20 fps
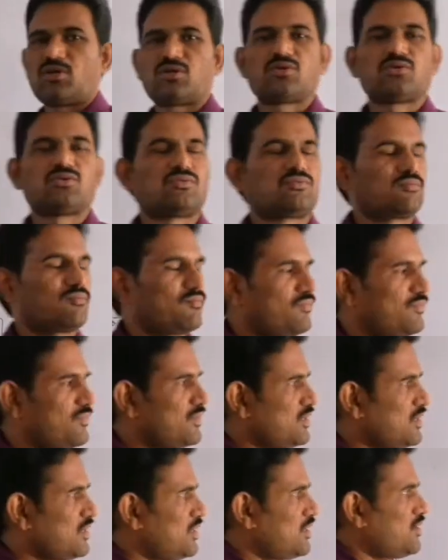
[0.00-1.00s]
to
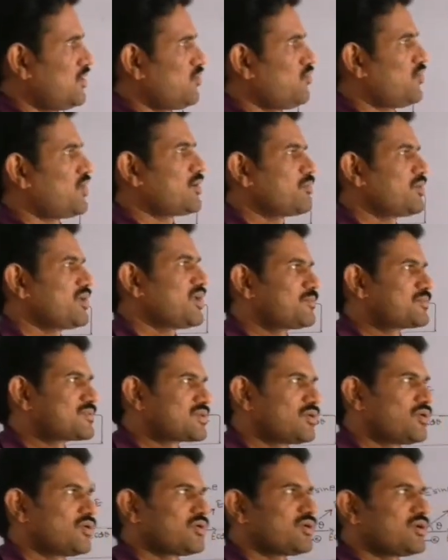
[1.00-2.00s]
1 by
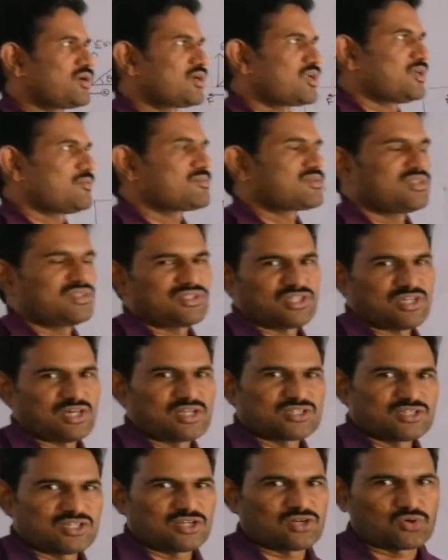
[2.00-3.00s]
epsilon naught times the
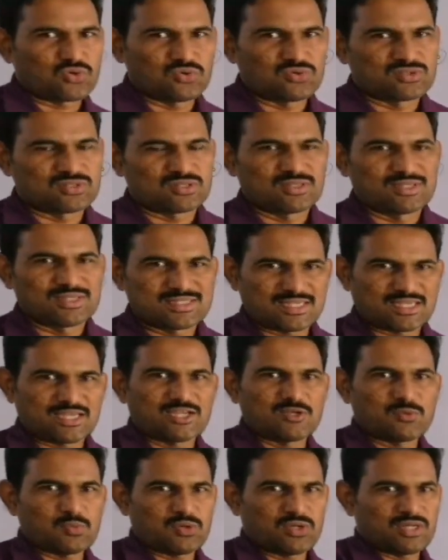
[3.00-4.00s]
charge enclosed. The
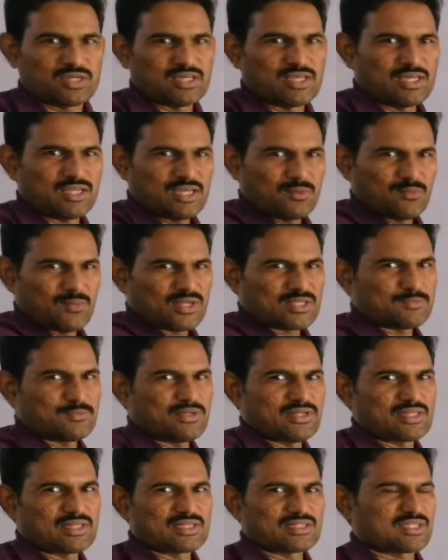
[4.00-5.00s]
second point, again I am
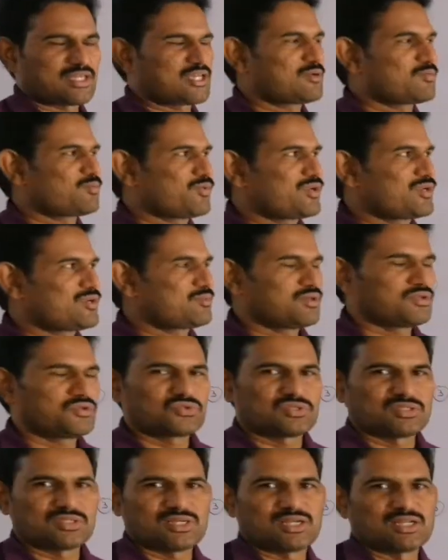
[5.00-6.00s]
explaining the second point by
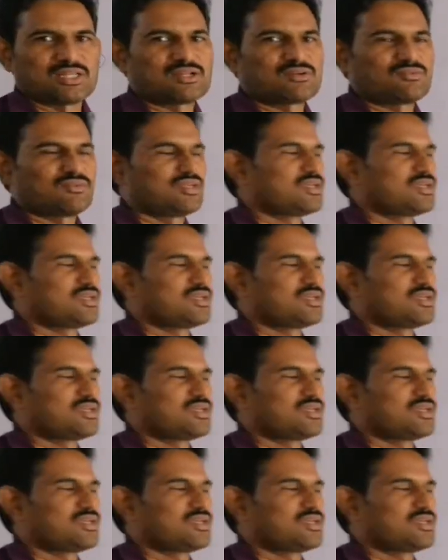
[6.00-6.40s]
using another way